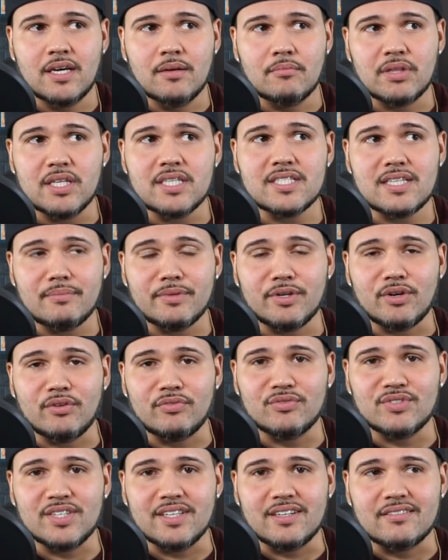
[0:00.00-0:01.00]
Please let me know
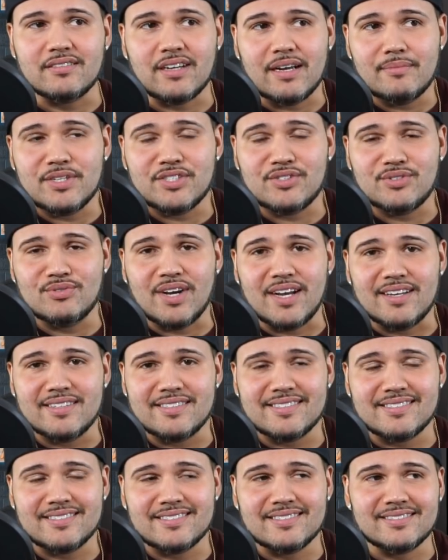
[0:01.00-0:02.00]
if you did. I missed you
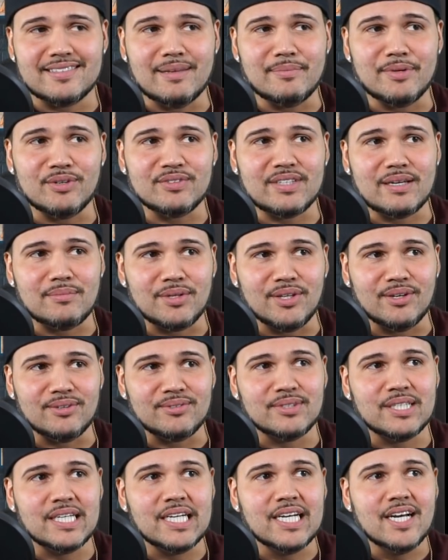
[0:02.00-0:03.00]
guys. Let me know down below.
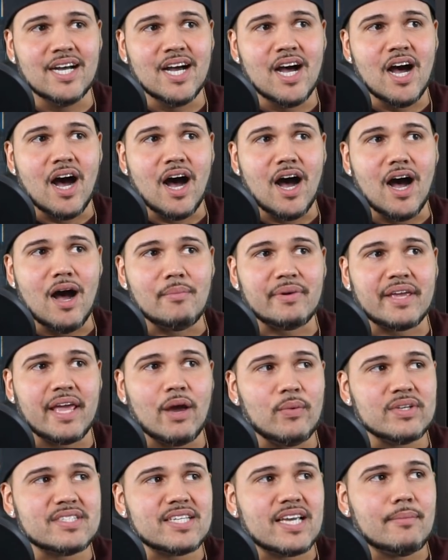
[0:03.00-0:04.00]

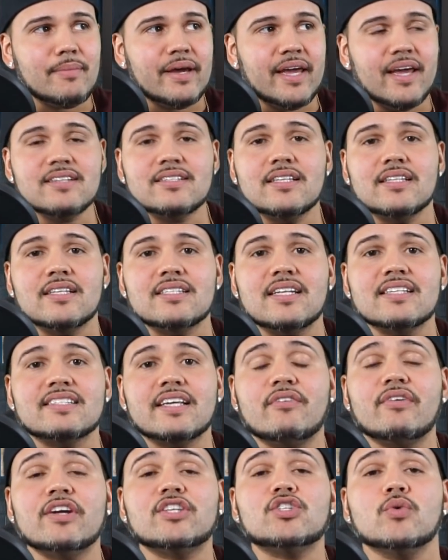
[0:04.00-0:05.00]
Can't wait to get my hands on this. Let's
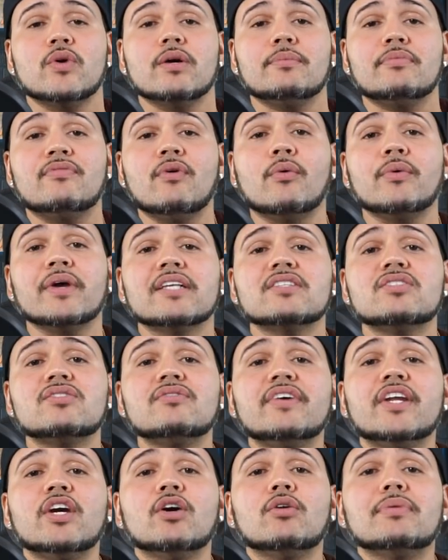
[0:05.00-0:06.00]
get right to it. Before we get into
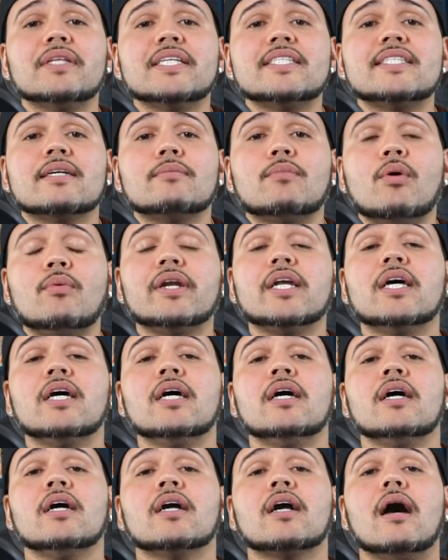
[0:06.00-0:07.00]
the video, please take a moment.
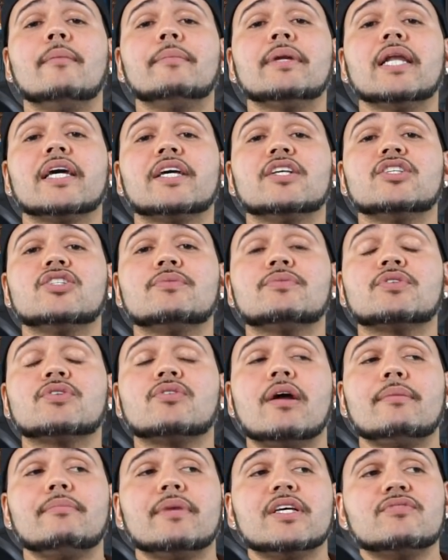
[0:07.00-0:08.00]
Comment, like, and
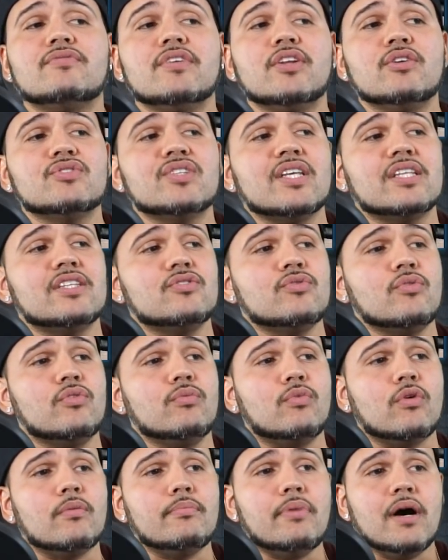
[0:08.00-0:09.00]
subscribe. Makes videos like these all
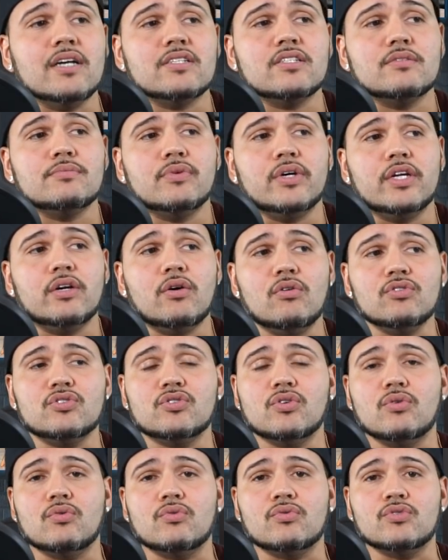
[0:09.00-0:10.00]
the more possible. And
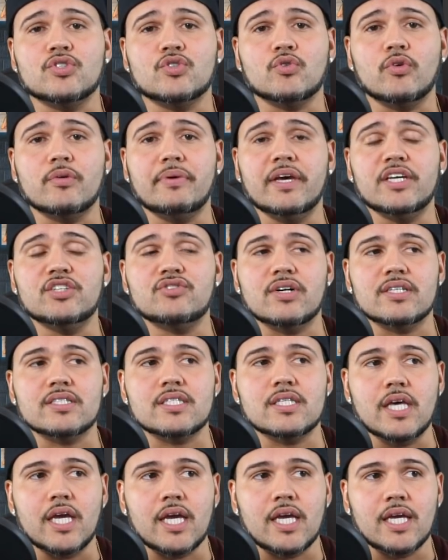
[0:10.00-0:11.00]
also, join Patreon
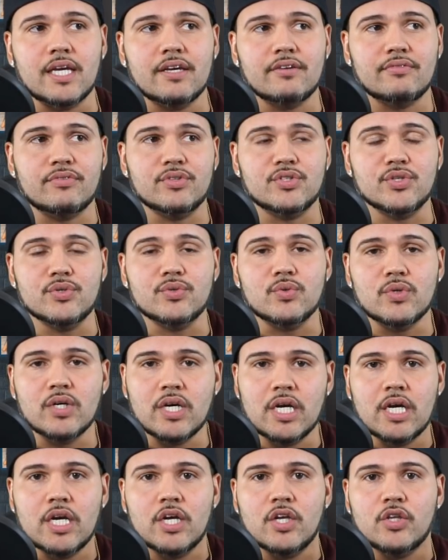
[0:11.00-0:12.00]
today. If you do,
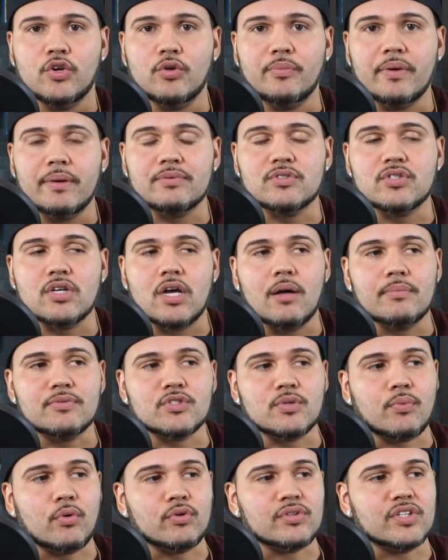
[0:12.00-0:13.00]
you'll be able to help
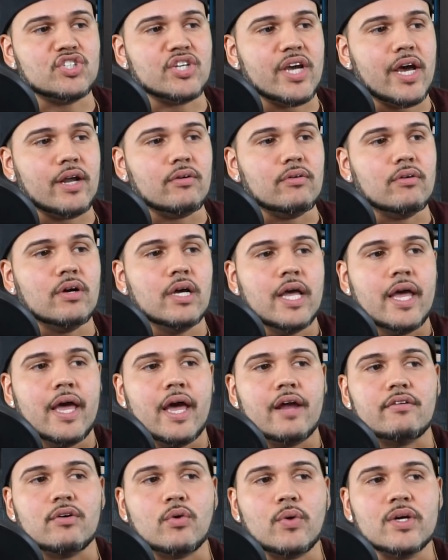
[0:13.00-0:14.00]
support the channel
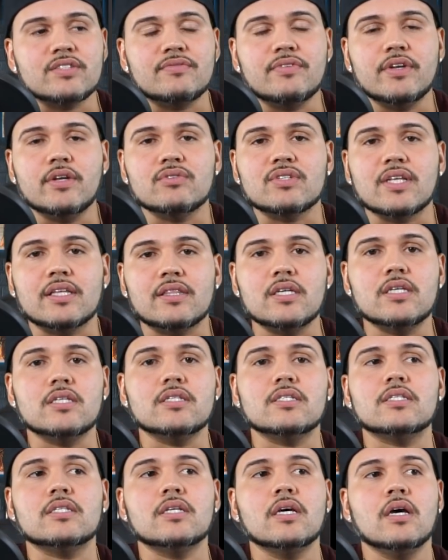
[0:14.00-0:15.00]
and request videos like
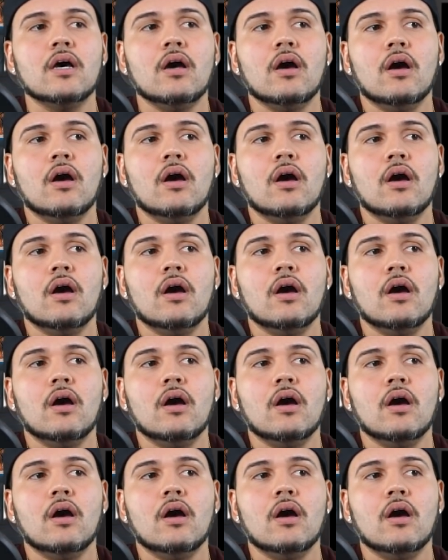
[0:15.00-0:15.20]
these.